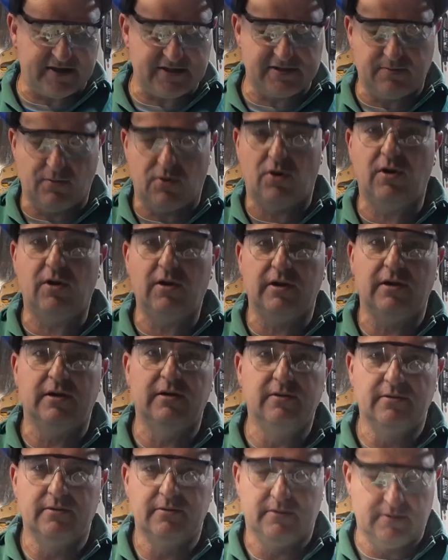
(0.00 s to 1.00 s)
small
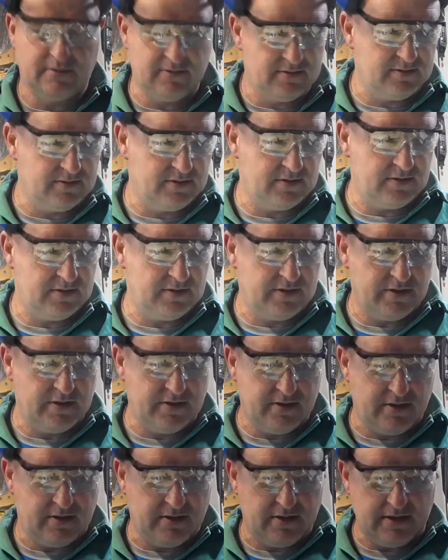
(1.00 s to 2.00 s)

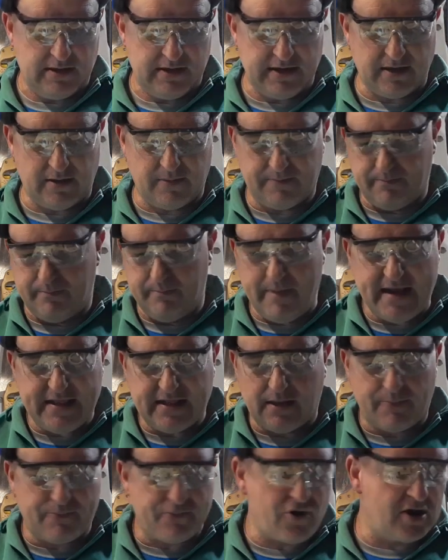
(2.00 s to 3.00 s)
little
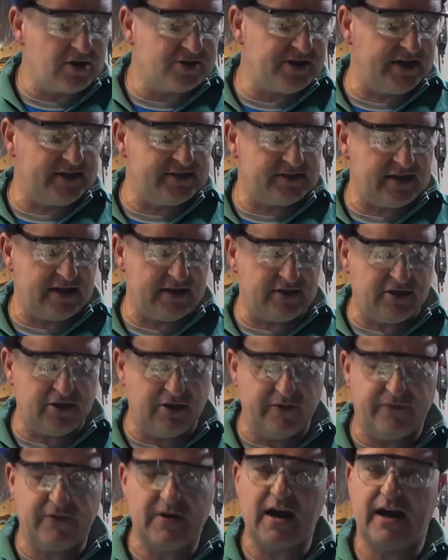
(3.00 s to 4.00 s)
metal projects that
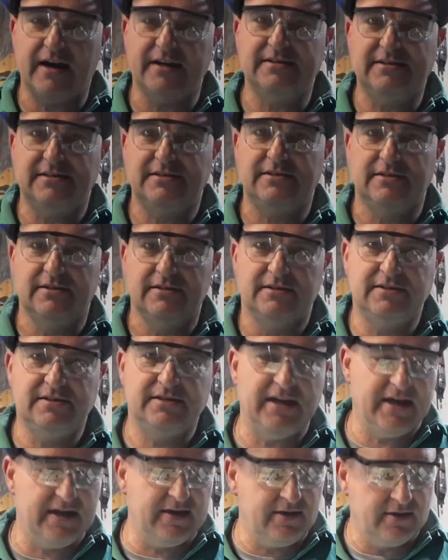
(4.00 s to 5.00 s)
you've guys
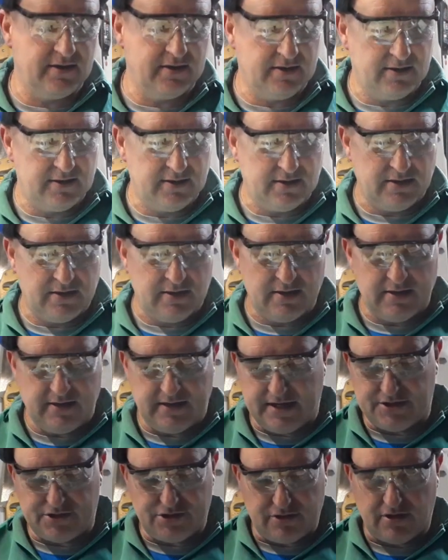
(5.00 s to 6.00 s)
seen
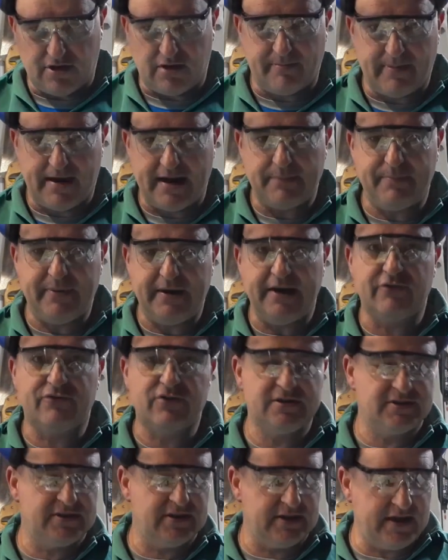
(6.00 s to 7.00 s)
that you might be
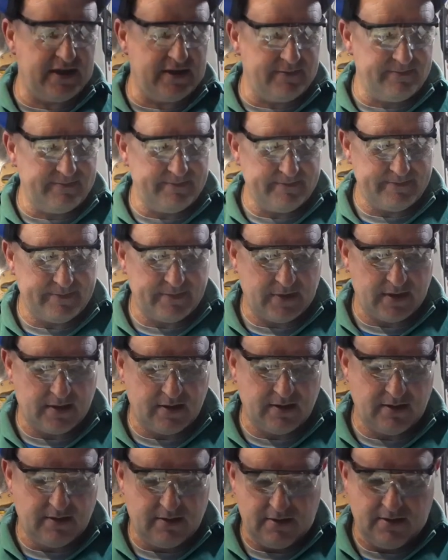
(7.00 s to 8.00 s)
interested in,
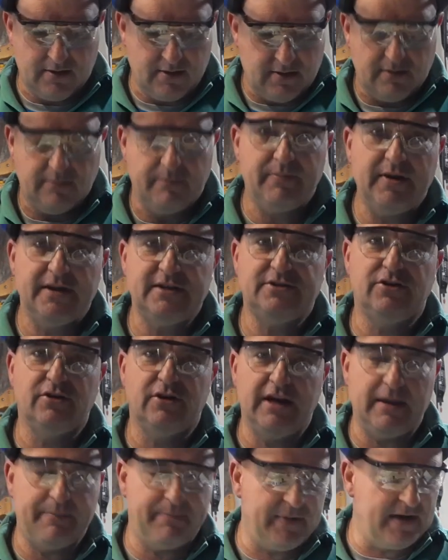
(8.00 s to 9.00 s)
please do
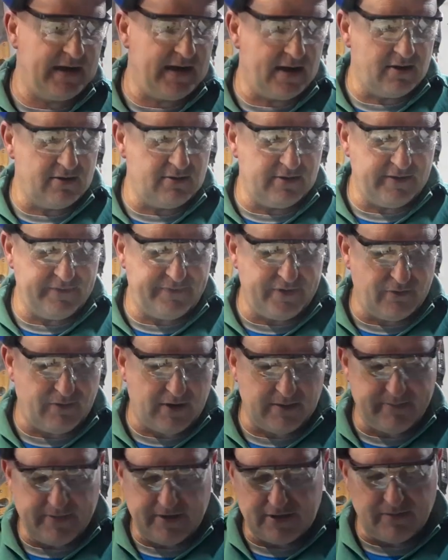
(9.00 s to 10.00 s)
let me know if you
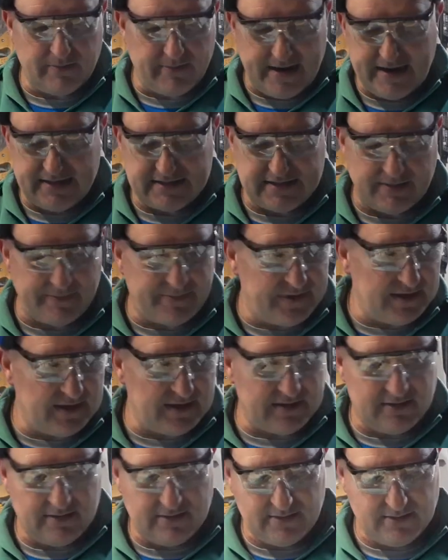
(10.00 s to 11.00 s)
want me to make
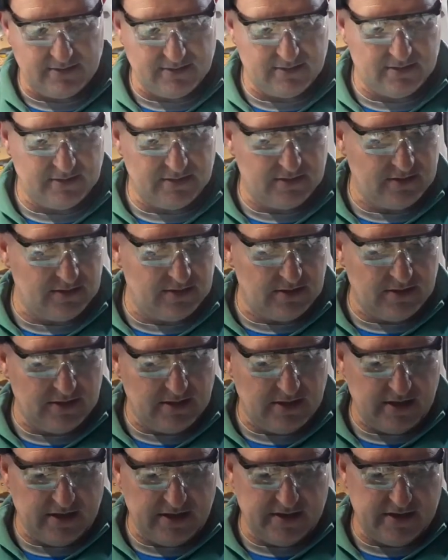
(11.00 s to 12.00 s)
something
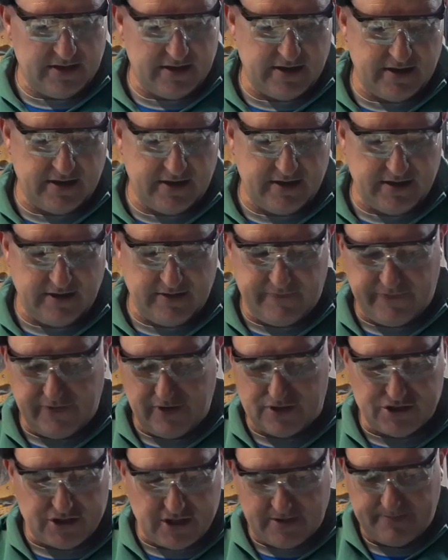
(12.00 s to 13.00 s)
in
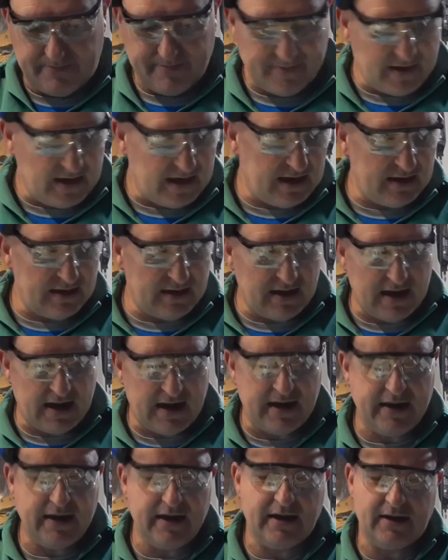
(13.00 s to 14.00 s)
future.
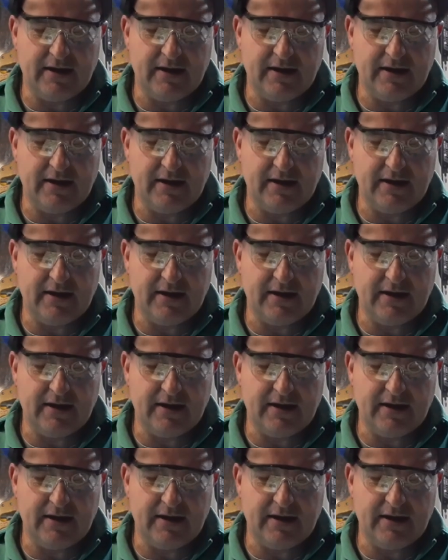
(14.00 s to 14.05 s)
I